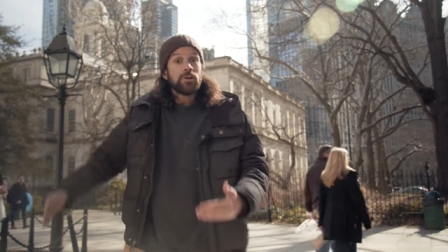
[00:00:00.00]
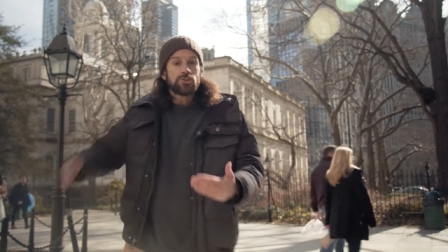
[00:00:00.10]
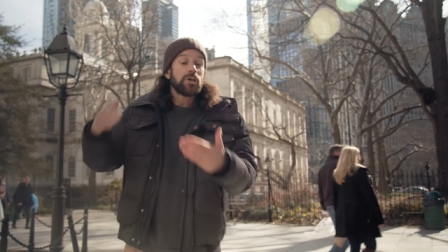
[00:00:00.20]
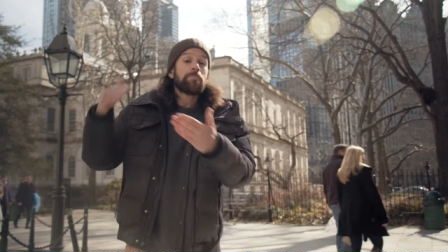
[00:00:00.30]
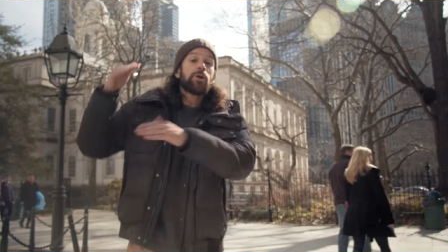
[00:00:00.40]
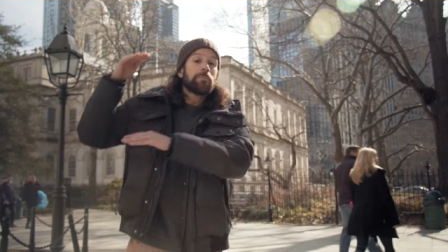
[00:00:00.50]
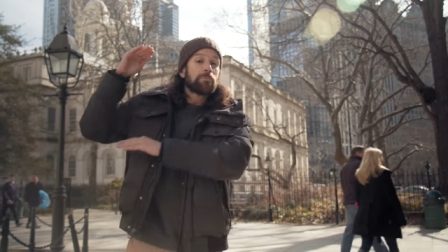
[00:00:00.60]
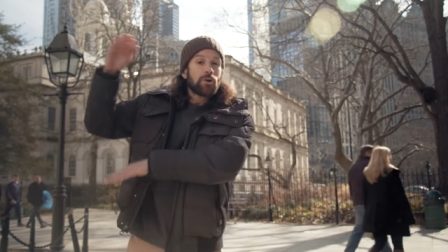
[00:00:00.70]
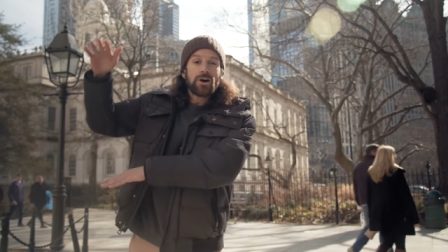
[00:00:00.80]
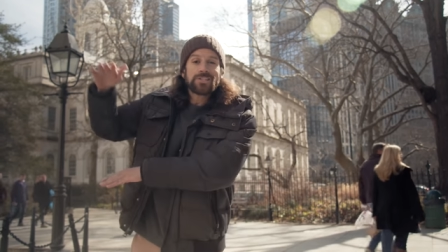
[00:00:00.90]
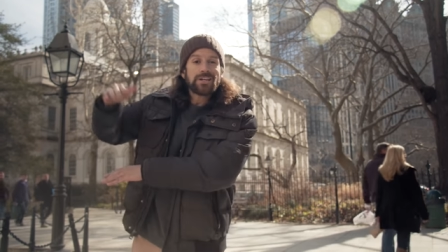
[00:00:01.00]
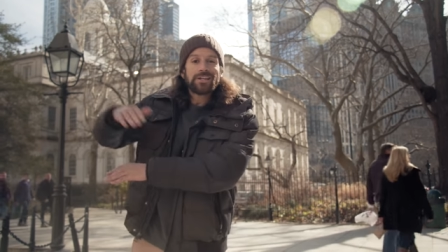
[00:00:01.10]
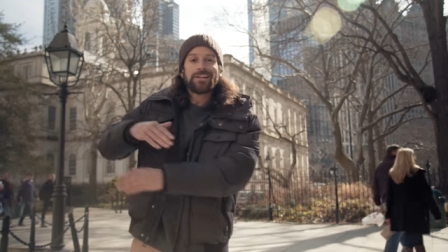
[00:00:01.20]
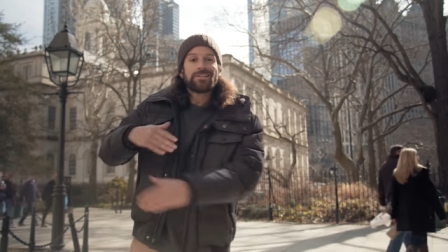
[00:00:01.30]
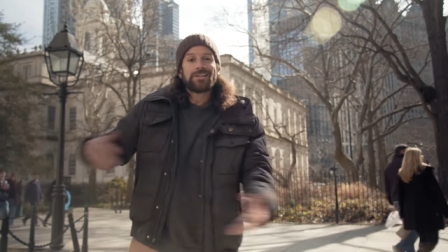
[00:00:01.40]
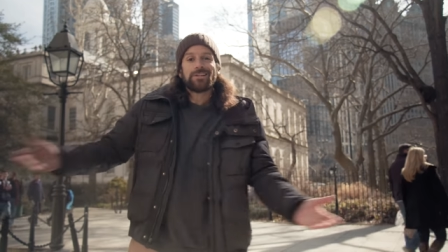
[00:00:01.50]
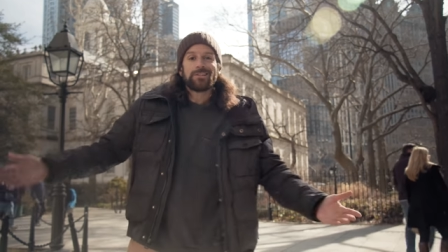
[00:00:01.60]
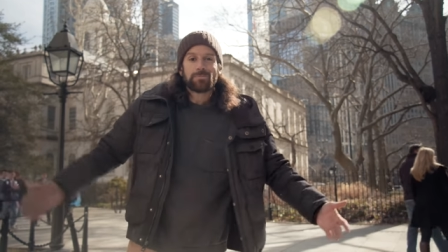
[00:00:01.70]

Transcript: So they put up a broadside kind of telling the